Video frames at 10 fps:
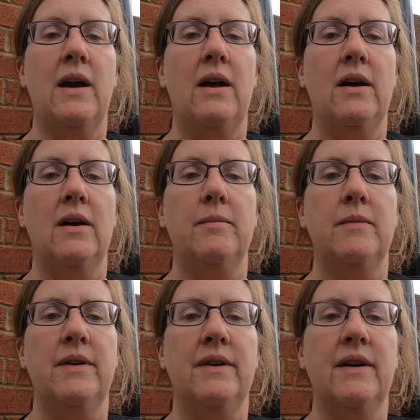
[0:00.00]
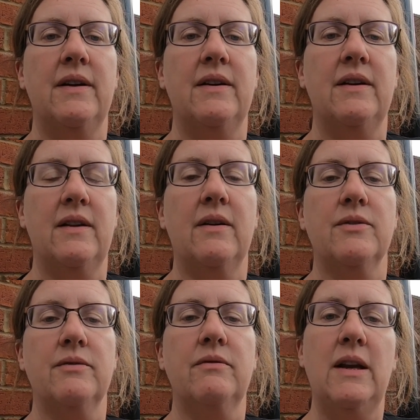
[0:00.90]
Um, and that
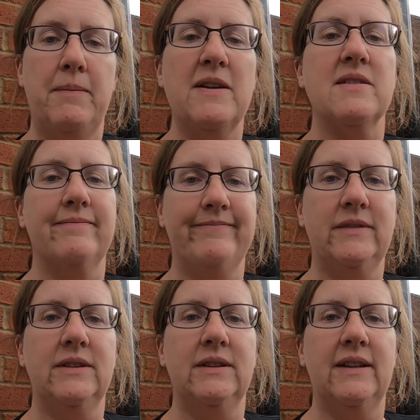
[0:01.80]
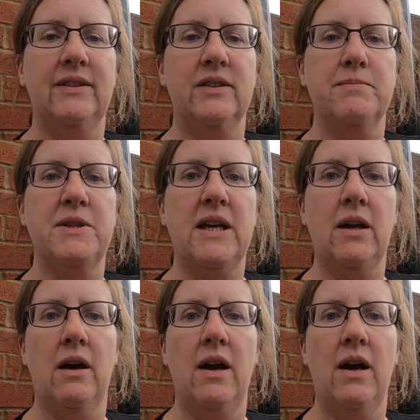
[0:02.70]
was really pleasant. And a particular